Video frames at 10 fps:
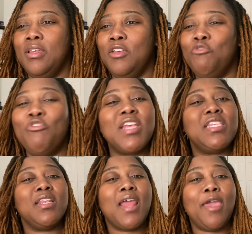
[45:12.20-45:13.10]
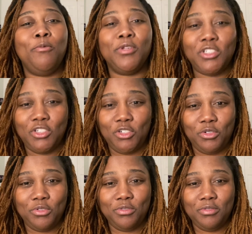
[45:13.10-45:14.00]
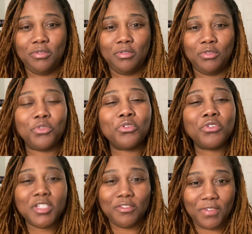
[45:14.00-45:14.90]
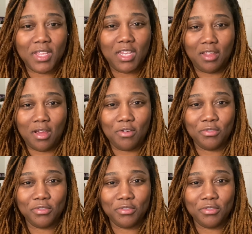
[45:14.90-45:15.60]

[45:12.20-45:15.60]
resonate with you through this video